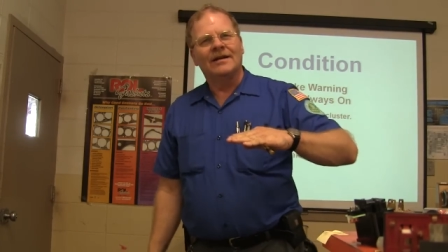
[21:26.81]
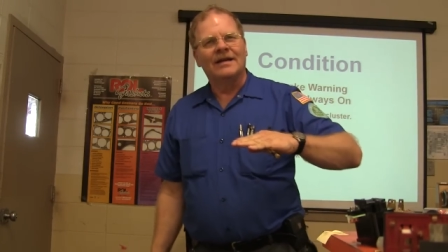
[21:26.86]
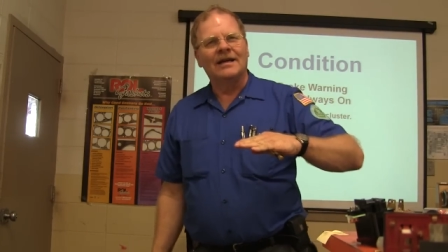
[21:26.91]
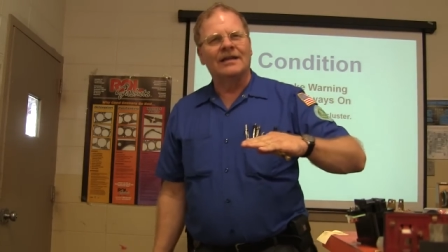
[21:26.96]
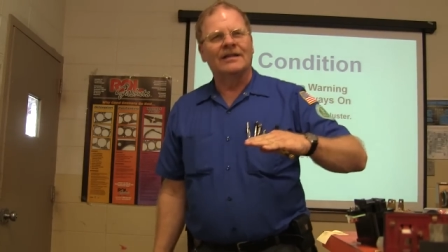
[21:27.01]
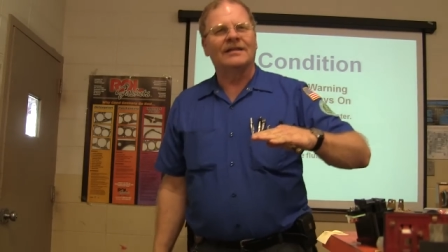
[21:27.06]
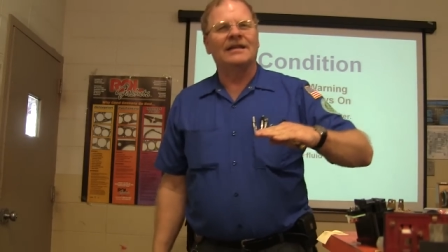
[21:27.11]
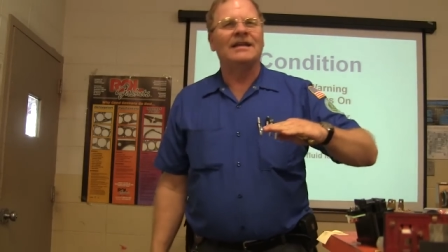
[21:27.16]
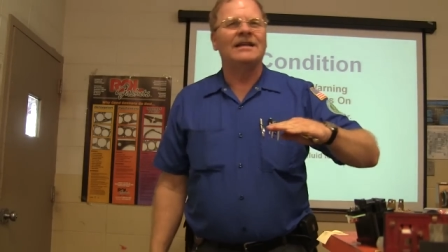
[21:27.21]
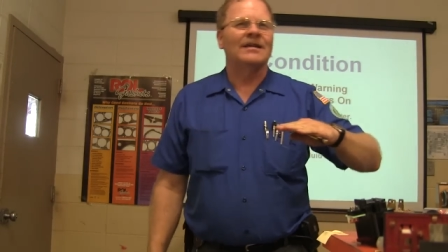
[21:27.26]

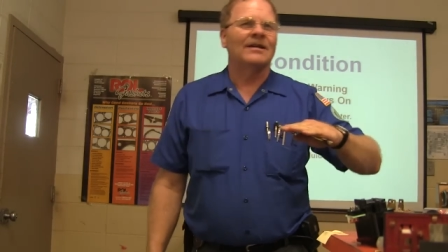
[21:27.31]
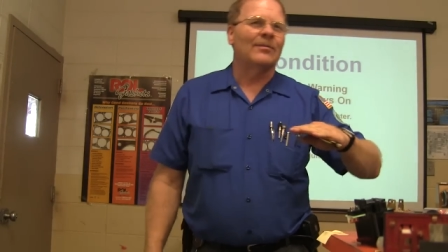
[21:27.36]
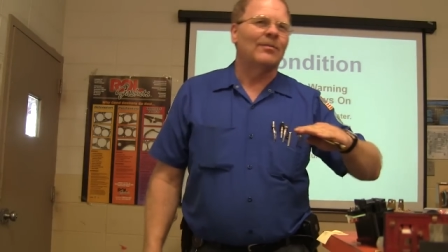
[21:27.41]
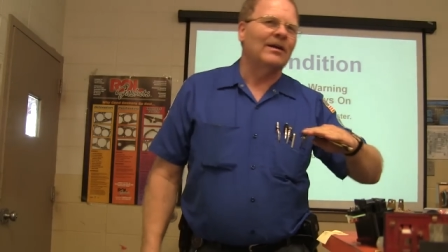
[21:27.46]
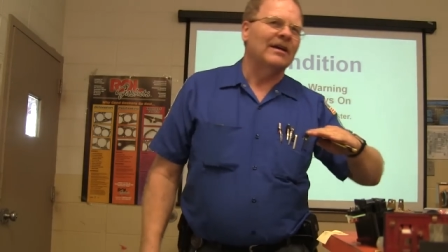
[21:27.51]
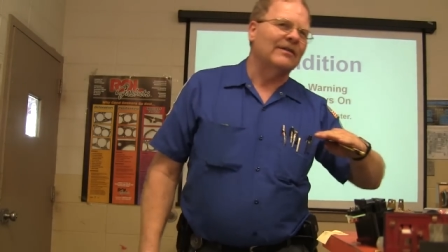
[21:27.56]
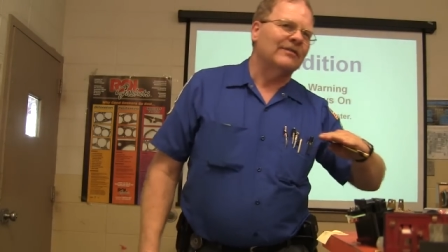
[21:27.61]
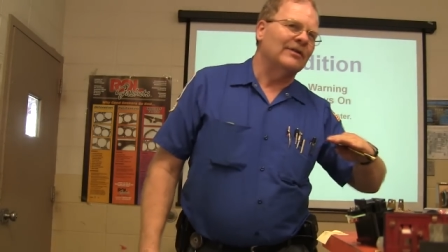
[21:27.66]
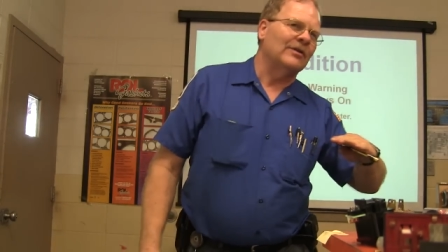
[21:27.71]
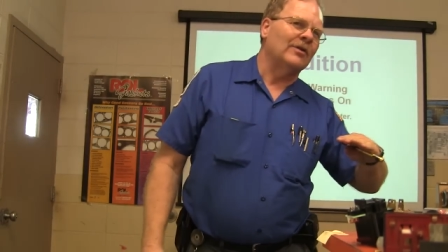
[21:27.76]
It's heating the
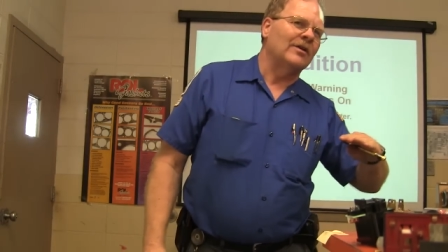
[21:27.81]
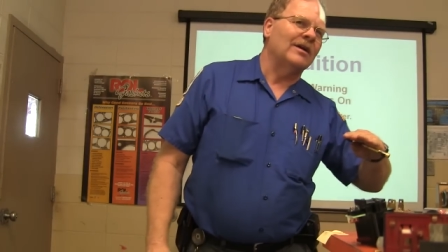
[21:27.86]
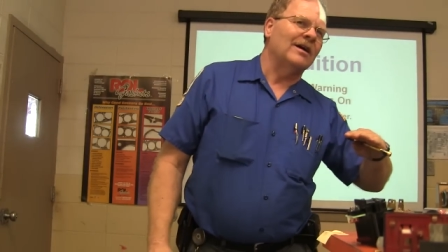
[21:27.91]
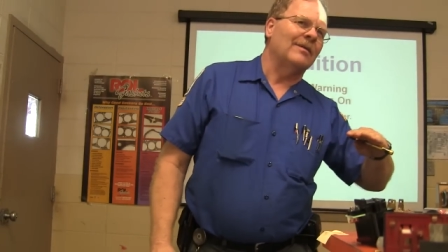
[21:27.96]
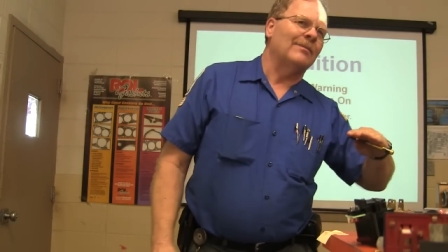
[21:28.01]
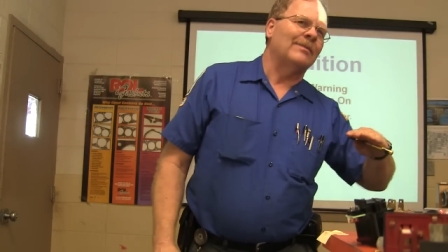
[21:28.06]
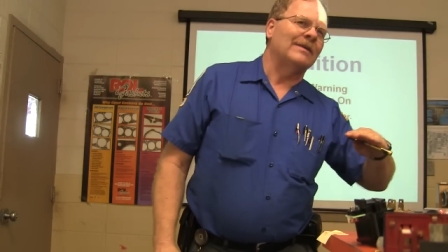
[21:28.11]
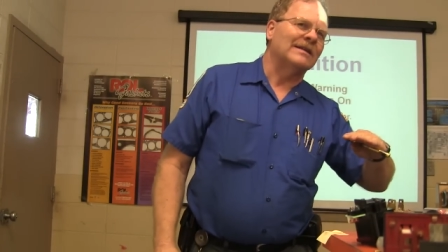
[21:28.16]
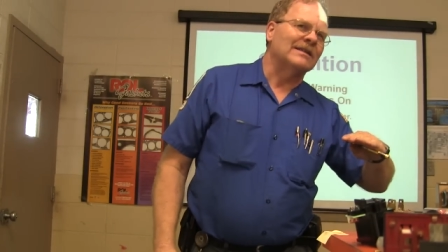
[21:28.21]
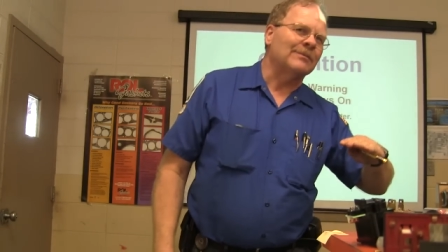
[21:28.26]
brake fluid
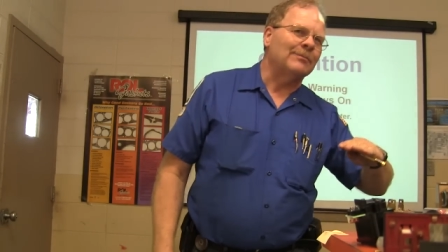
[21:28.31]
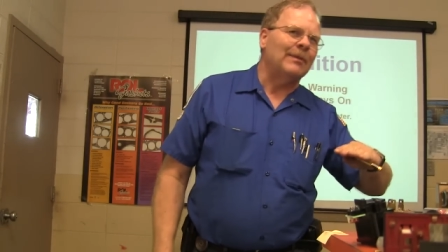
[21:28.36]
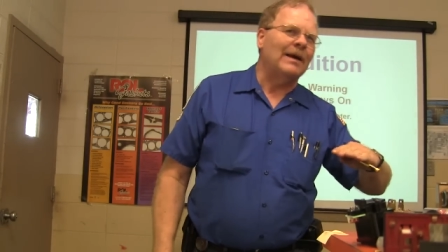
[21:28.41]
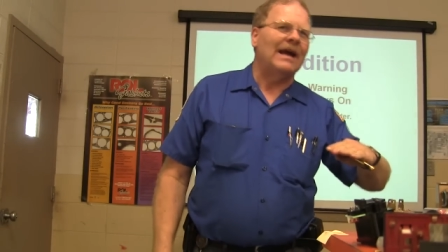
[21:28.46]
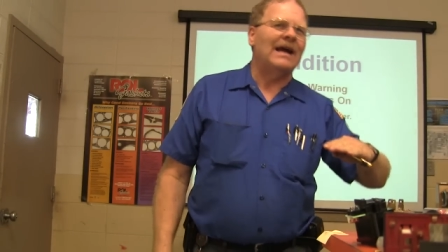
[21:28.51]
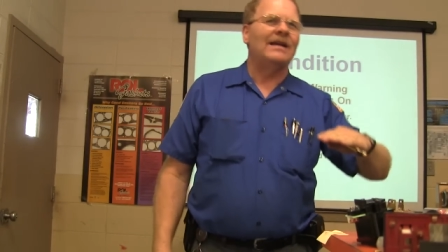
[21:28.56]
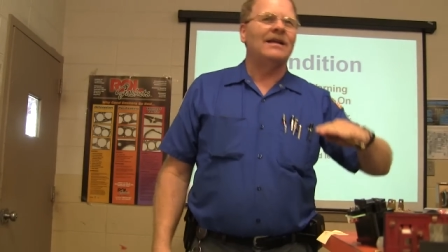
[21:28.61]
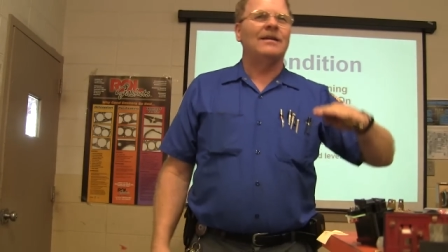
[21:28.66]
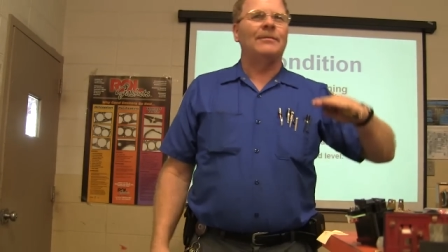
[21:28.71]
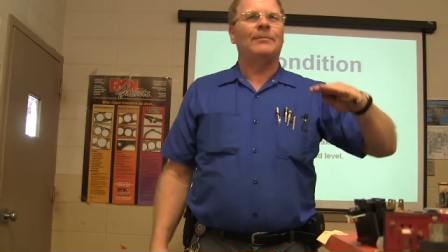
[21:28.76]
up,
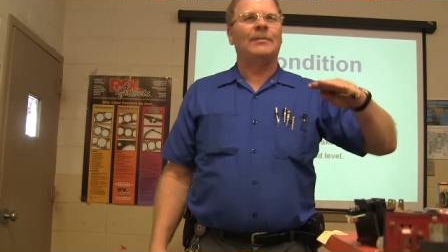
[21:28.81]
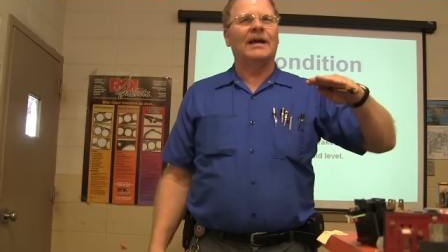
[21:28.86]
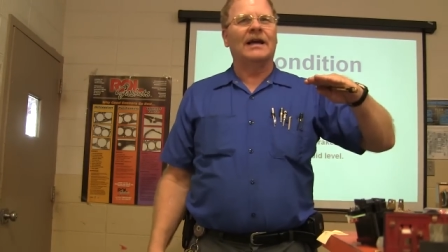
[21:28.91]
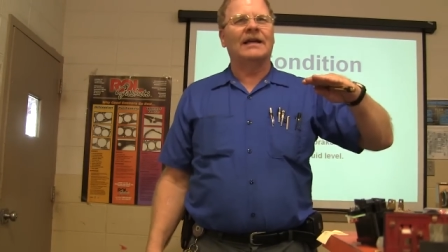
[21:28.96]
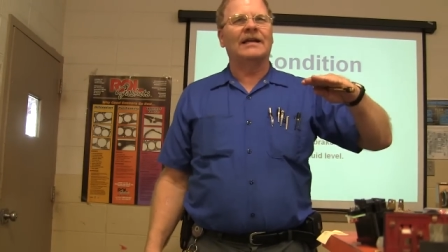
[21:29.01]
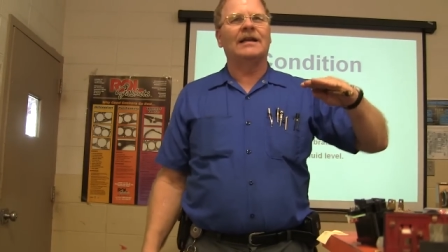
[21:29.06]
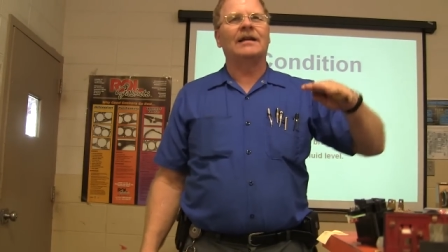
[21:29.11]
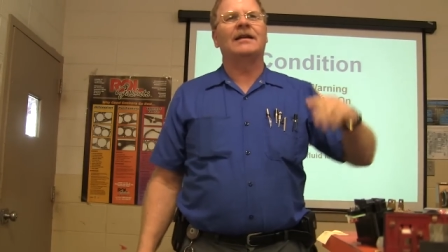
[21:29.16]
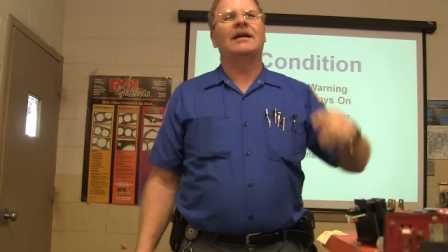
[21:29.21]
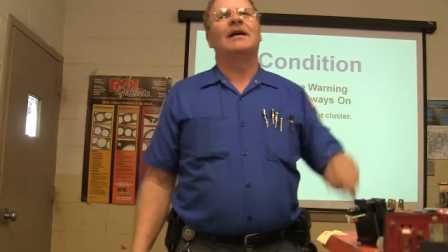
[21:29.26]
expanding,
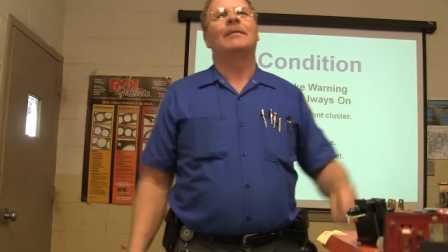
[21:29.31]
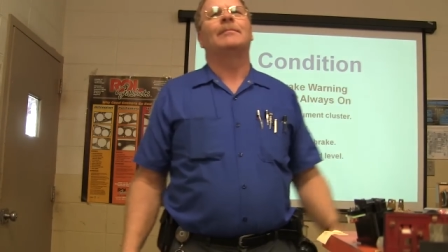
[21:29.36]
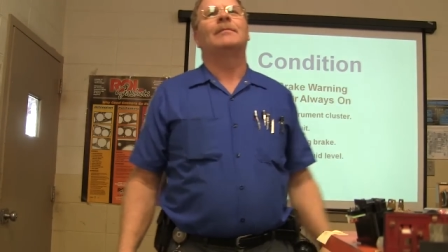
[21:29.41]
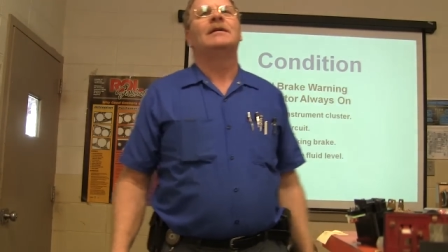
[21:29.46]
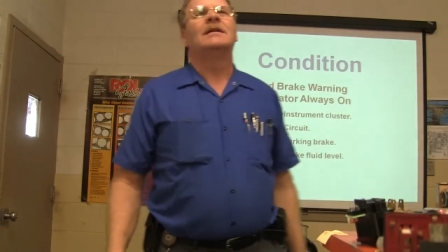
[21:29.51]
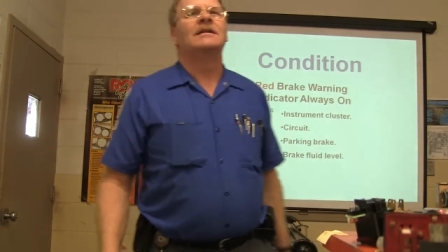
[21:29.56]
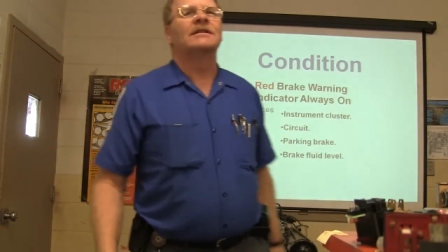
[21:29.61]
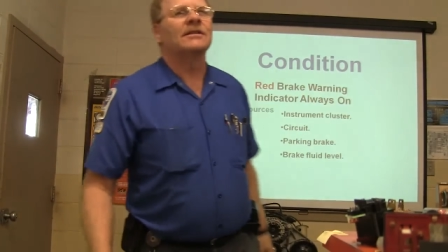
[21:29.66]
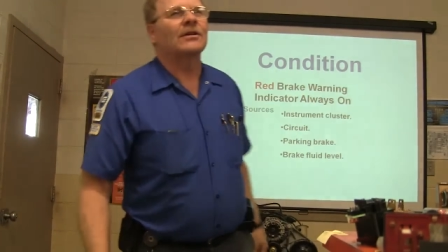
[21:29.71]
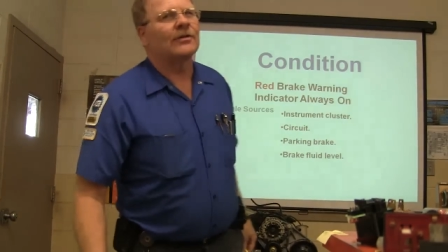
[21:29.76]
picking it up,
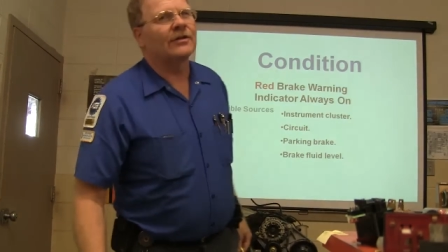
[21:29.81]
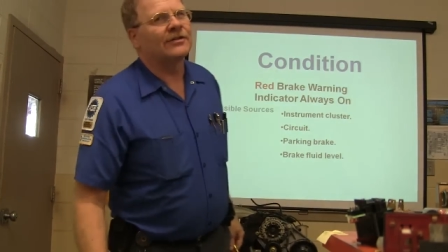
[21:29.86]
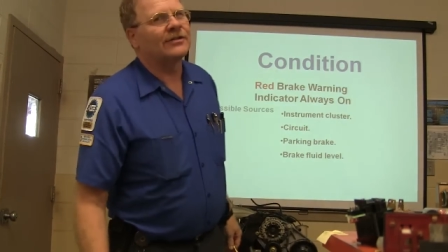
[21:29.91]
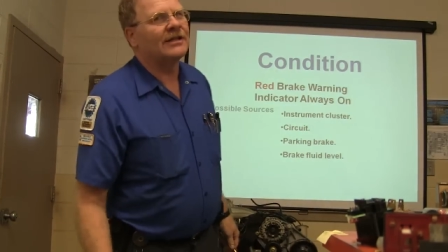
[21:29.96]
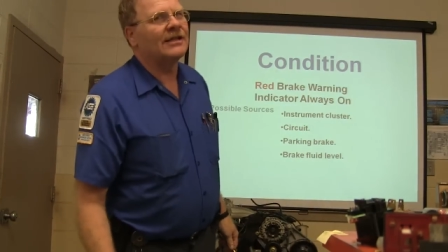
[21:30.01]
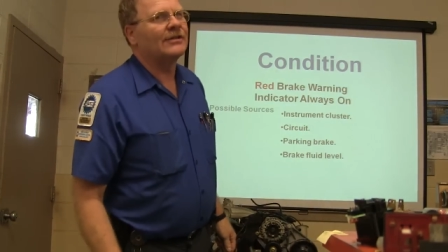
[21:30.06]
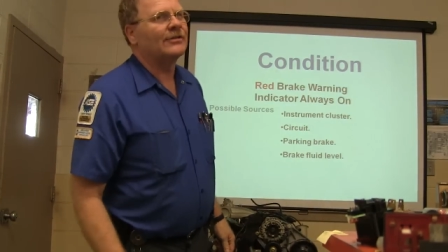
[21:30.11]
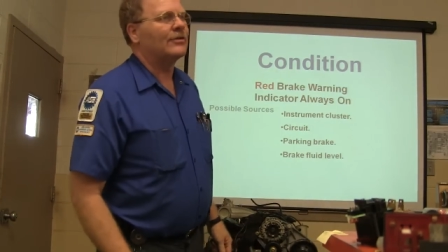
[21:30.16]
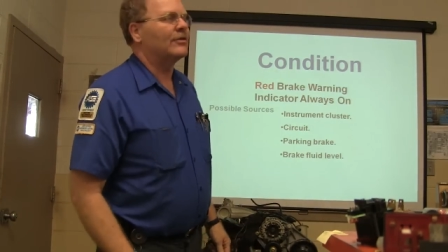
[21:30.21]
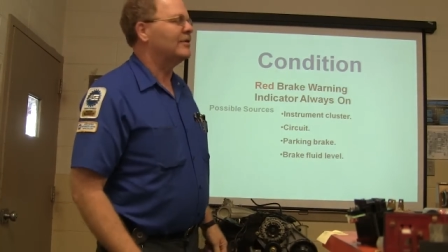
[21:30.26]
so the
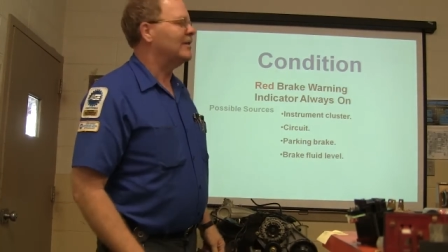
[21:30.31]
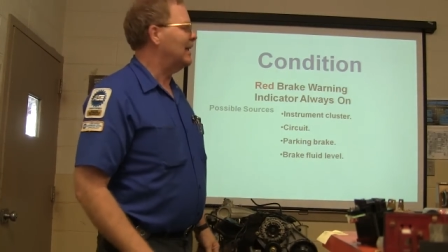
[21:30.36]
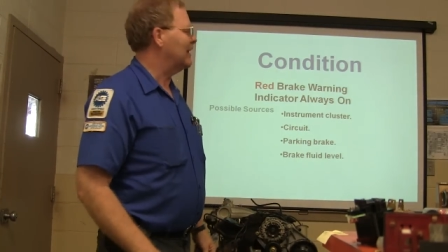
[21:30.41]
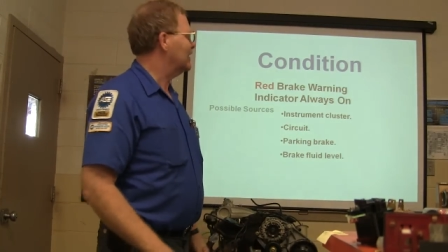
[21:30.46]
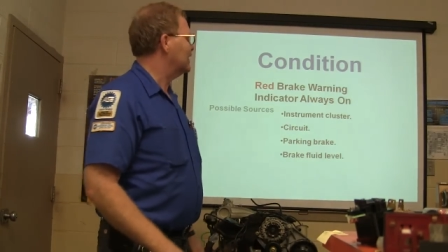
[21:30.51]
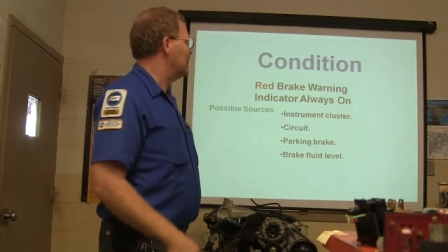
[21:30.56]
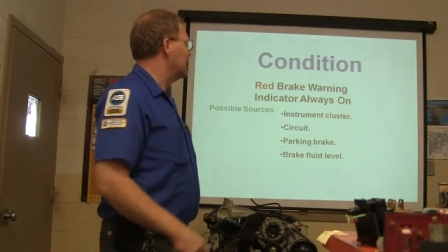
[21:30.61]
sensor's not